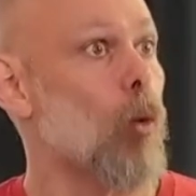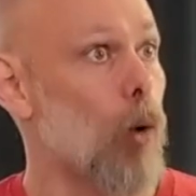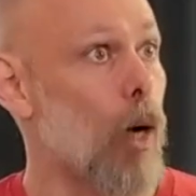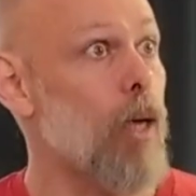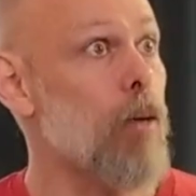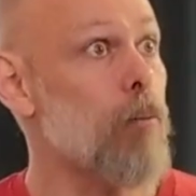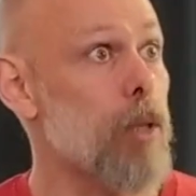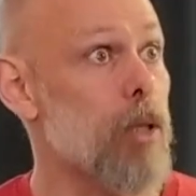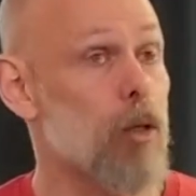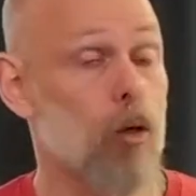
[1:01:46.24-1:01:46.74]

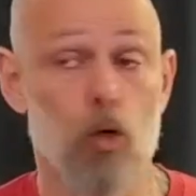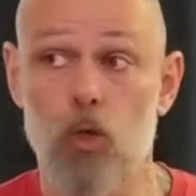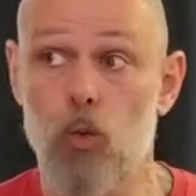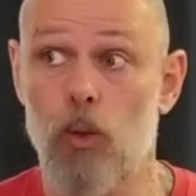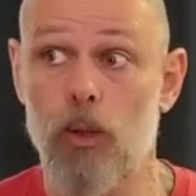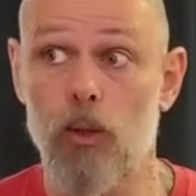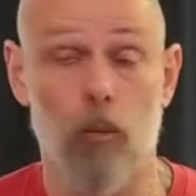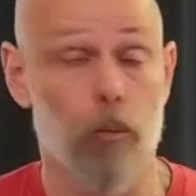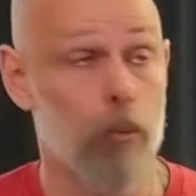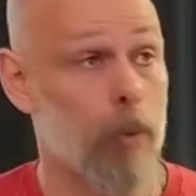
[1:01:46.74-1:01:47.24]
Why? Because
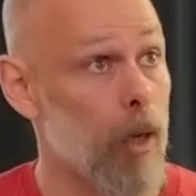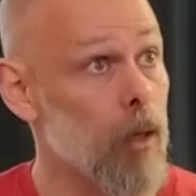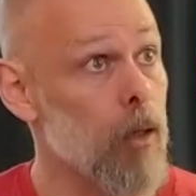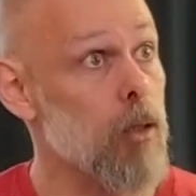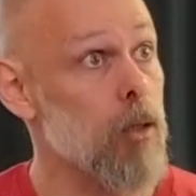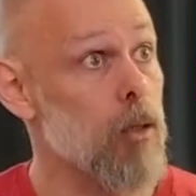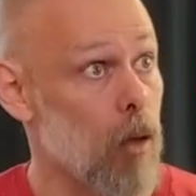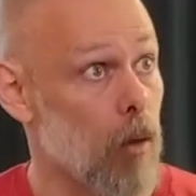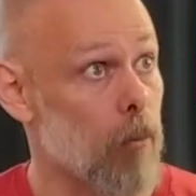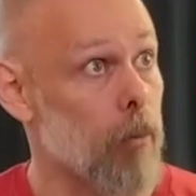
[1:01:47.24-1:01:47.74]
when the bear
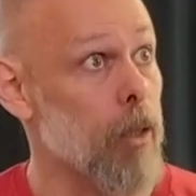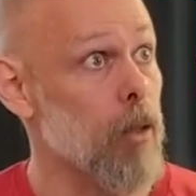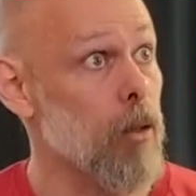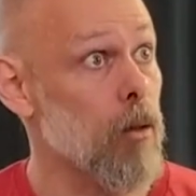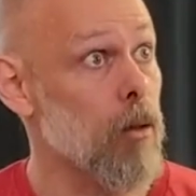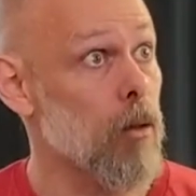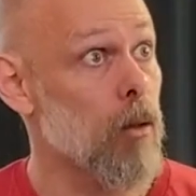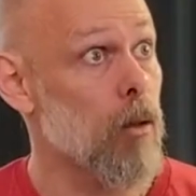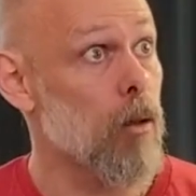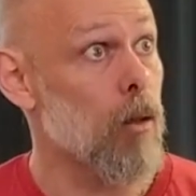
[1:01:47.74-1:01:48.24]
is
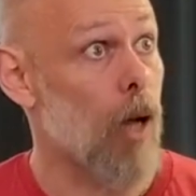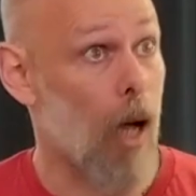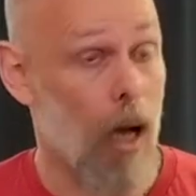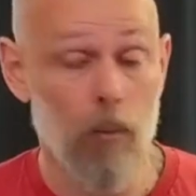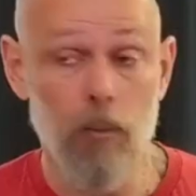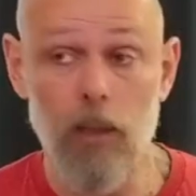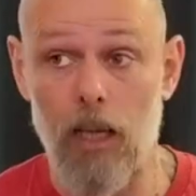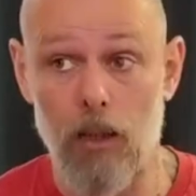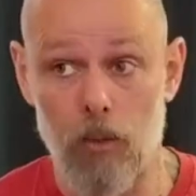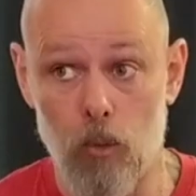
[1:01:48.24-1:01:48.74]
coming,
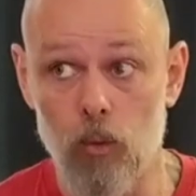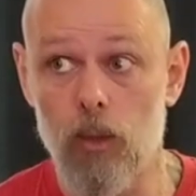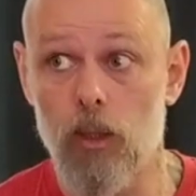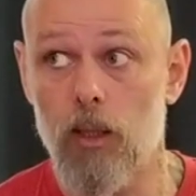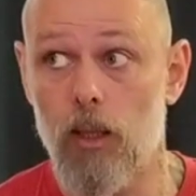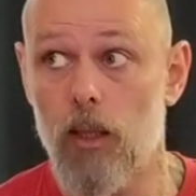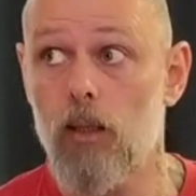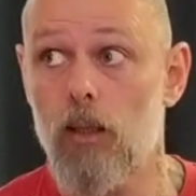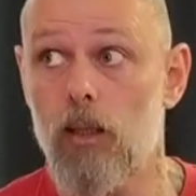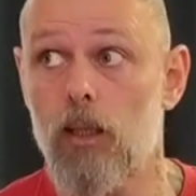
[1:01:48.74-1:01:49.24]
I don't
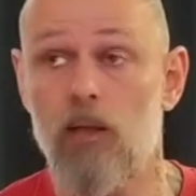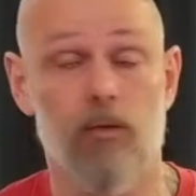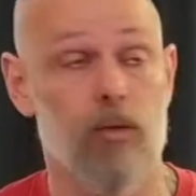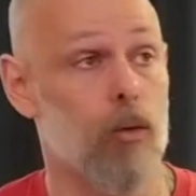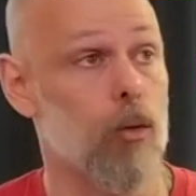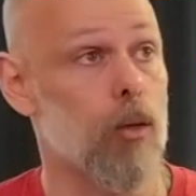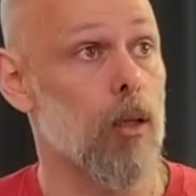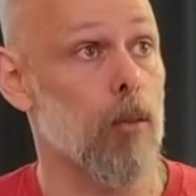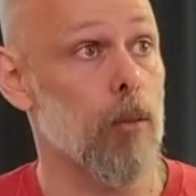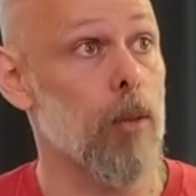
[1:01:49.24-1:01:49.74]
care
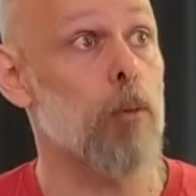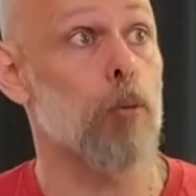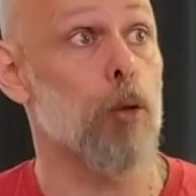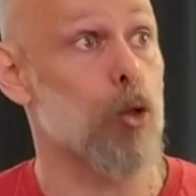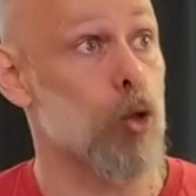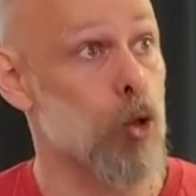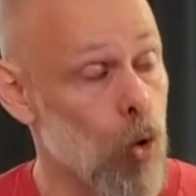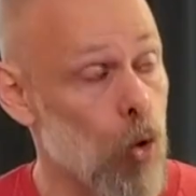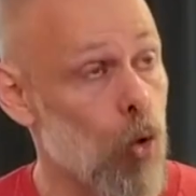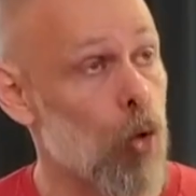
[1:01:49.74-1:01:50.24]
if you kill me,
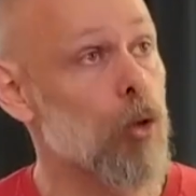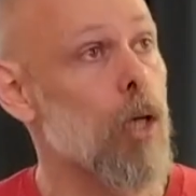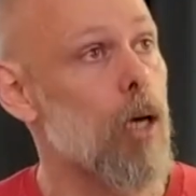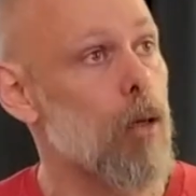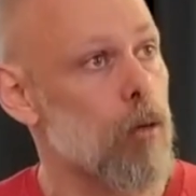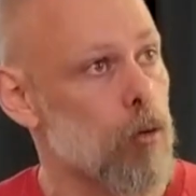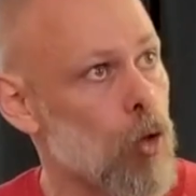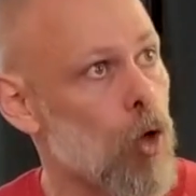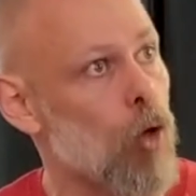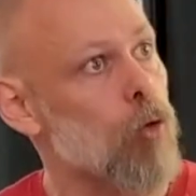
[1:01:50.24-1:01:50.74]
but you're
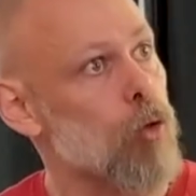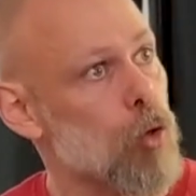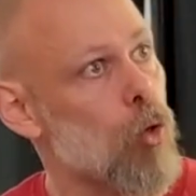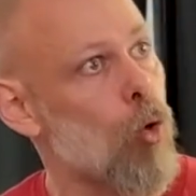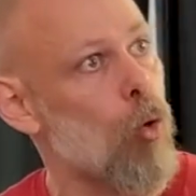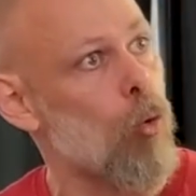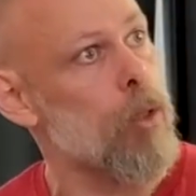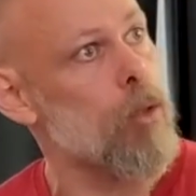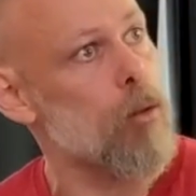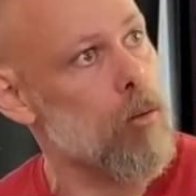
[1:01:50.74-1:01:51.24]
now not
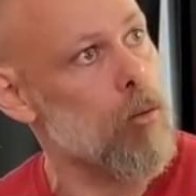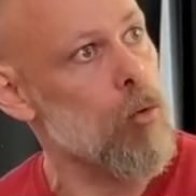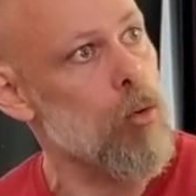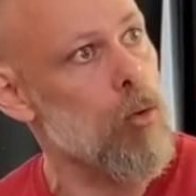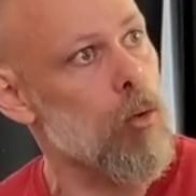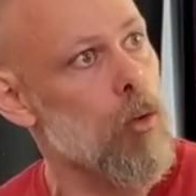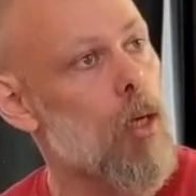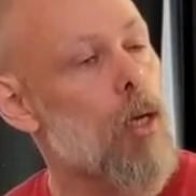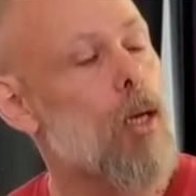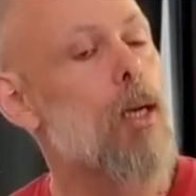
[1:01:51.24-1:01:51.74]
going
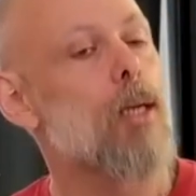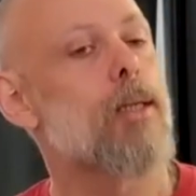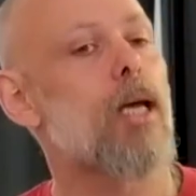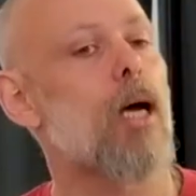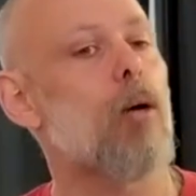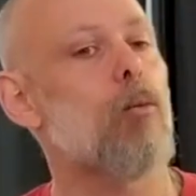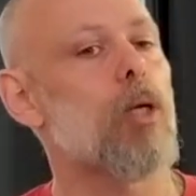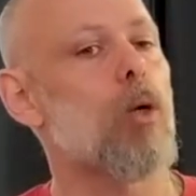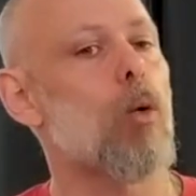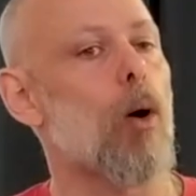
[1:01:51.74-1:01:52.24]
through.
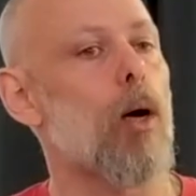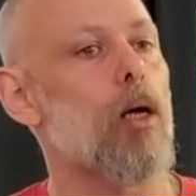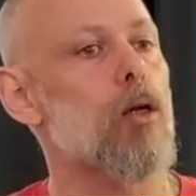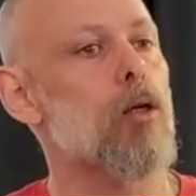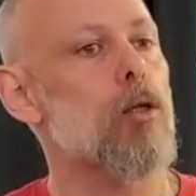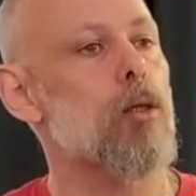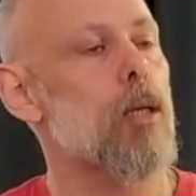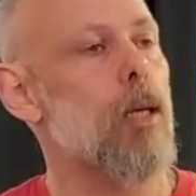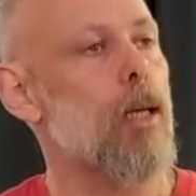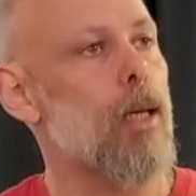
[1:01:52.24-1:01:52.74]
That
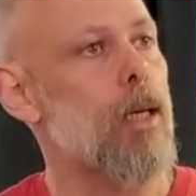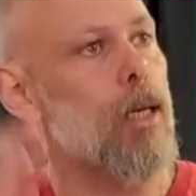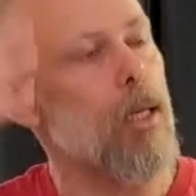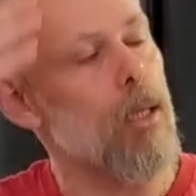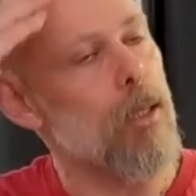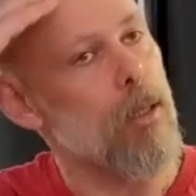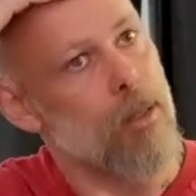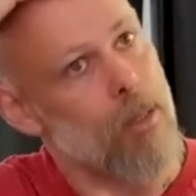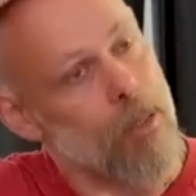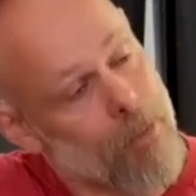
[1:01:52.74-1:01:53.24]
requires
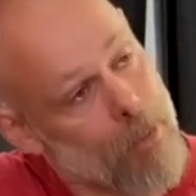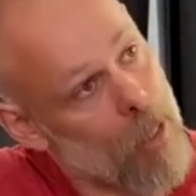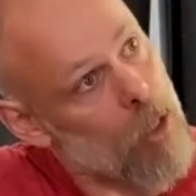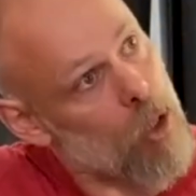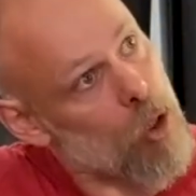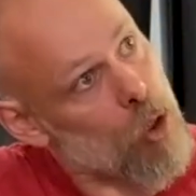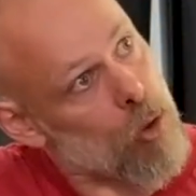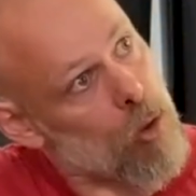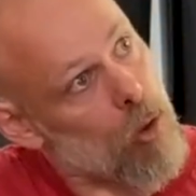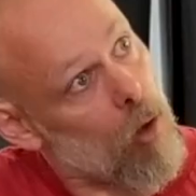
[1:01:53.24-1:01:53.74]
a
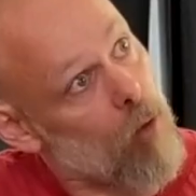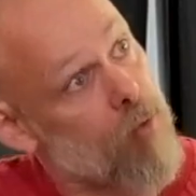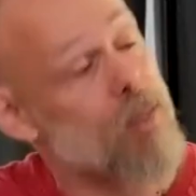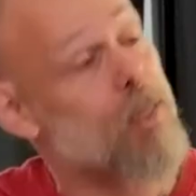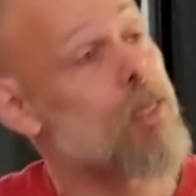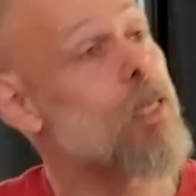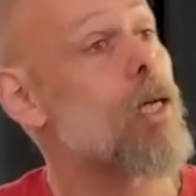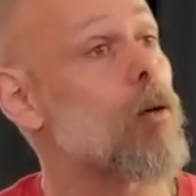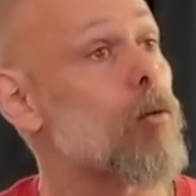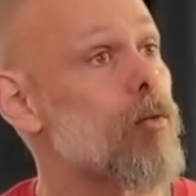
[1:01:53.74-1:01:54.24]
negation of
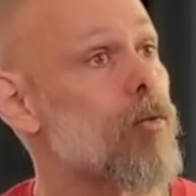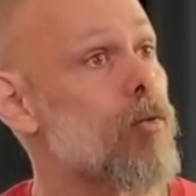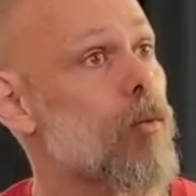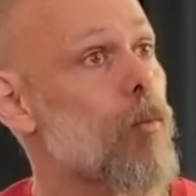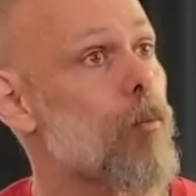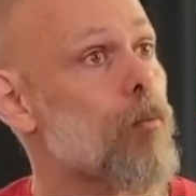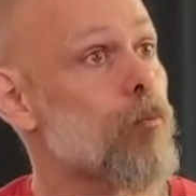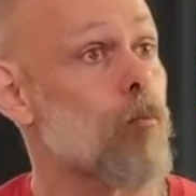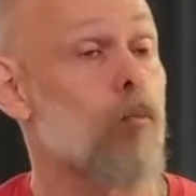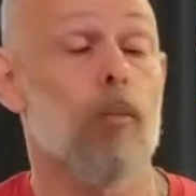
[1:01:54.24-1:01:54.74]
self.